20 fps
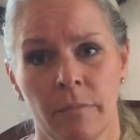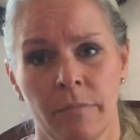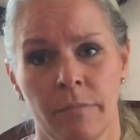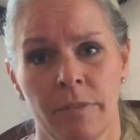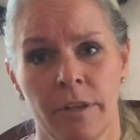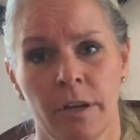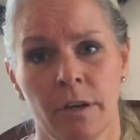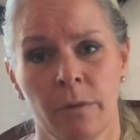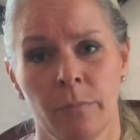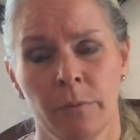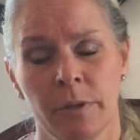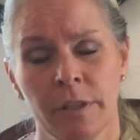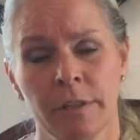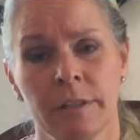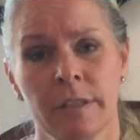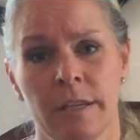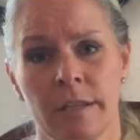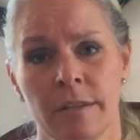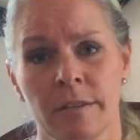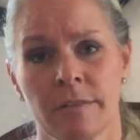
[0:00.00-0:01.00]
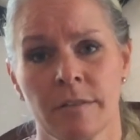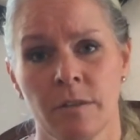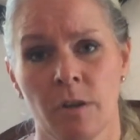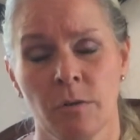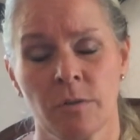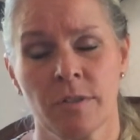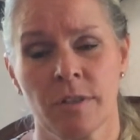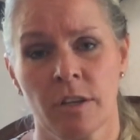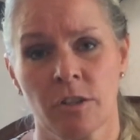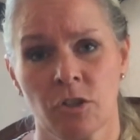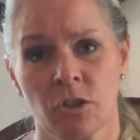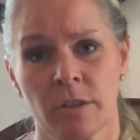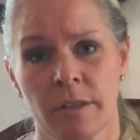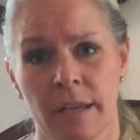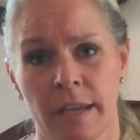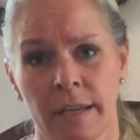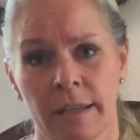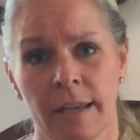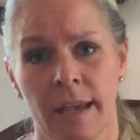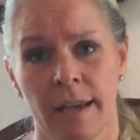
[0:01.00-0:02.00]
There really is no such
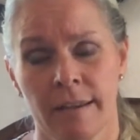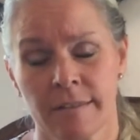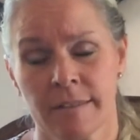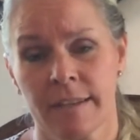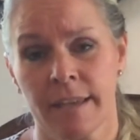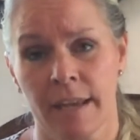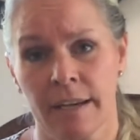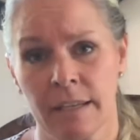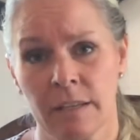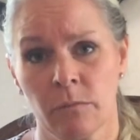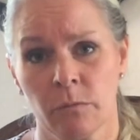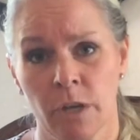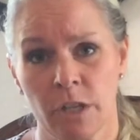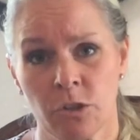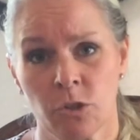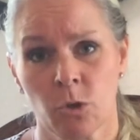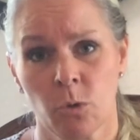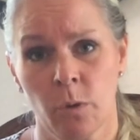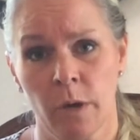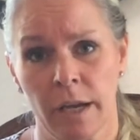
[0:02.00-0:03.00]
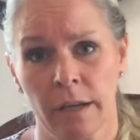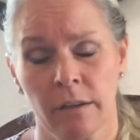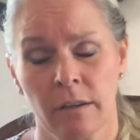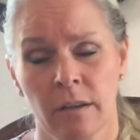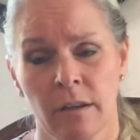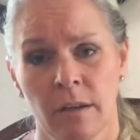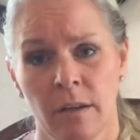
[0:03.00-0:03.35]
thing as getting rich quick.